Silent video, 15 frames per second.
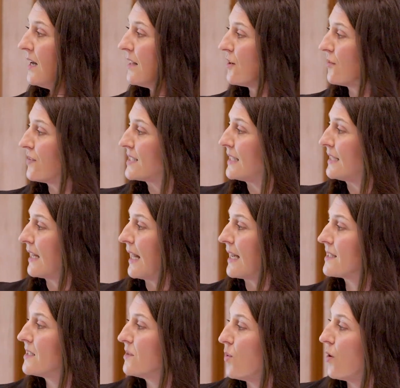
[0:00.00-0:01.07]
And then obviously the
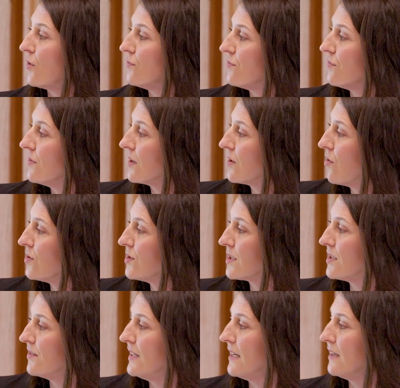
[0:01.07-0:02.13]
last one, the
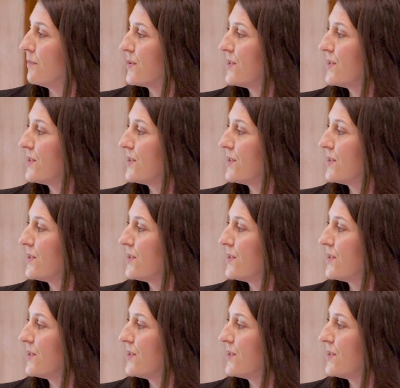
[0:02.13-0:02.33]
conduct of legal